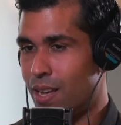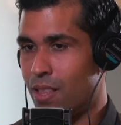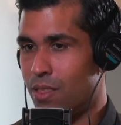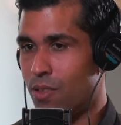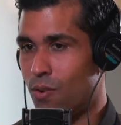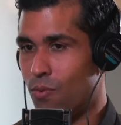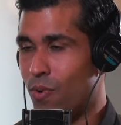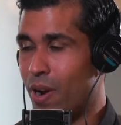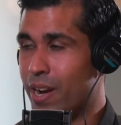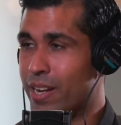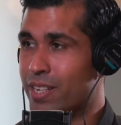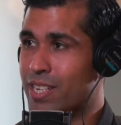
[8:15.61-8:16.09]

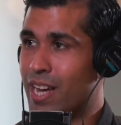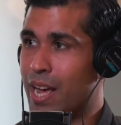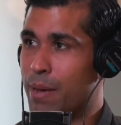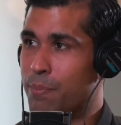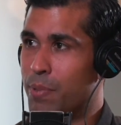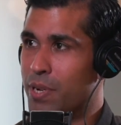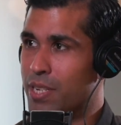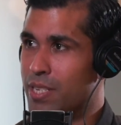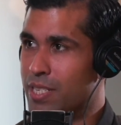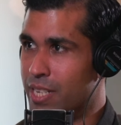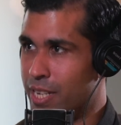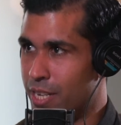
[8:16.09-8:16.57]
the right
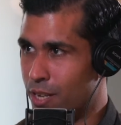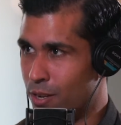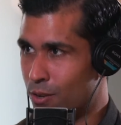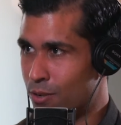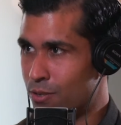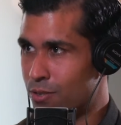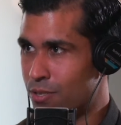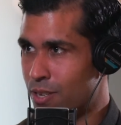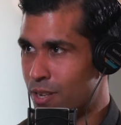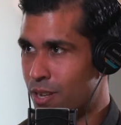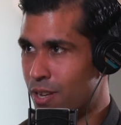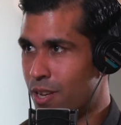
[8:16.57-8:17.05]
type of
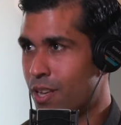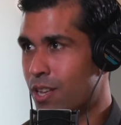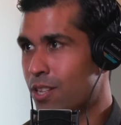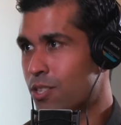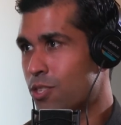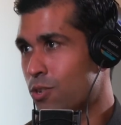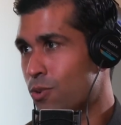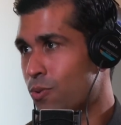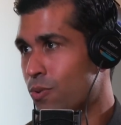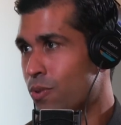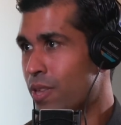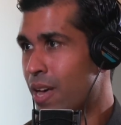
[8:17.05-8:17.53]
deals
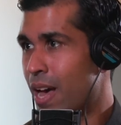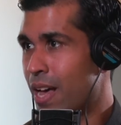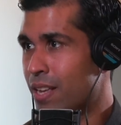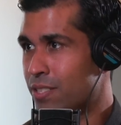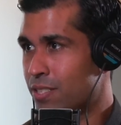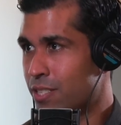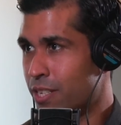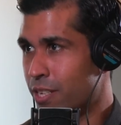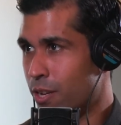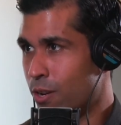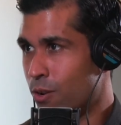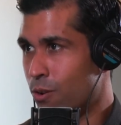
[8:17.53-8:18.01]
to
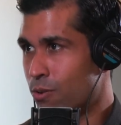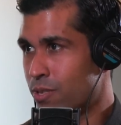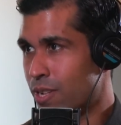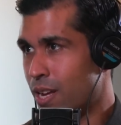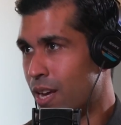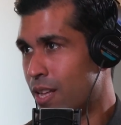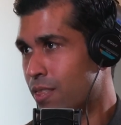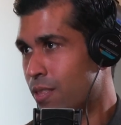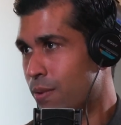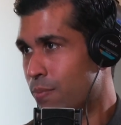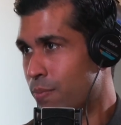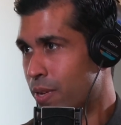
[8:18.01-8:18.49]
STOs
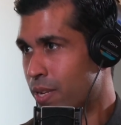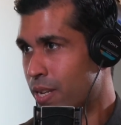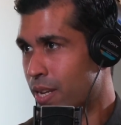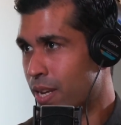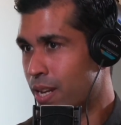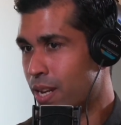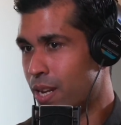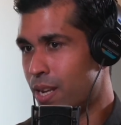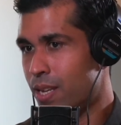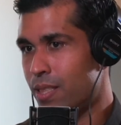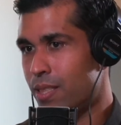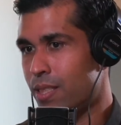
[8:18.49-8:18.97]
at the
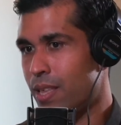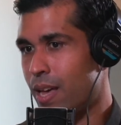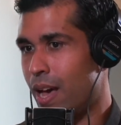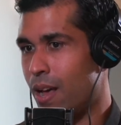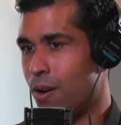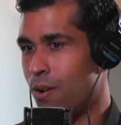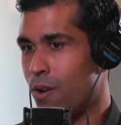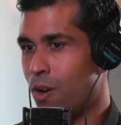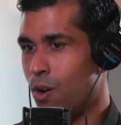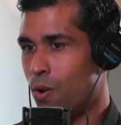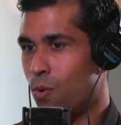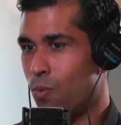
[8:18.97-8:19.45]
beginning
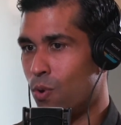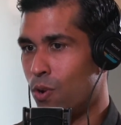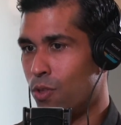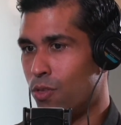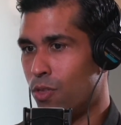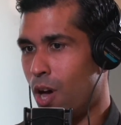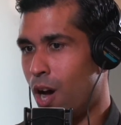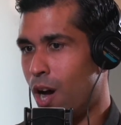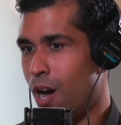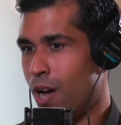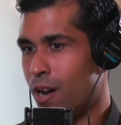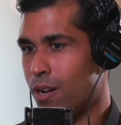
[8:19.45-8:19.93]
that will
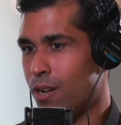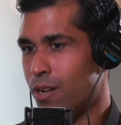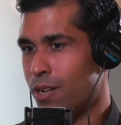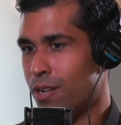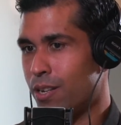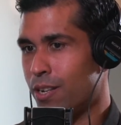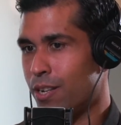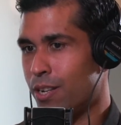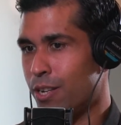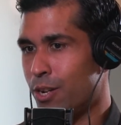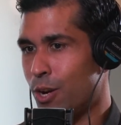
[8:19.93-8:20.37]
not